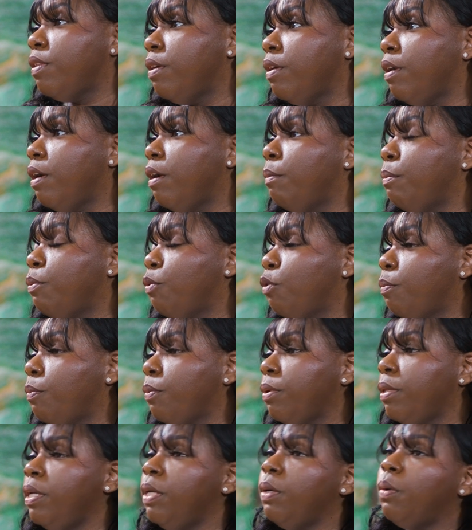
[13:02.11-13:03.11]
it
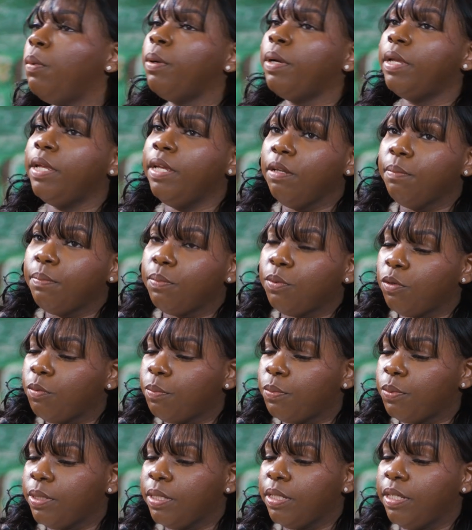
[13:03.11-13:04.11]
appropriately or
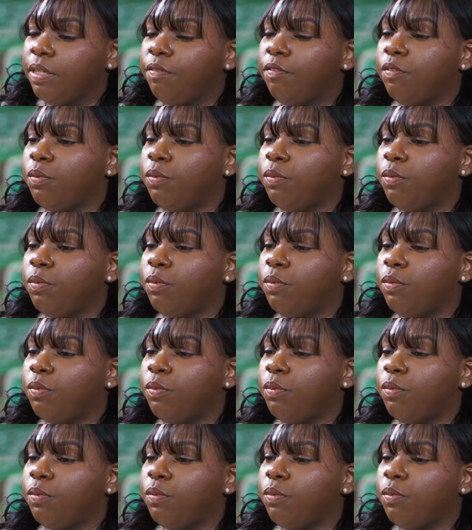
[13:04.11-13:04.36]
inappropriately.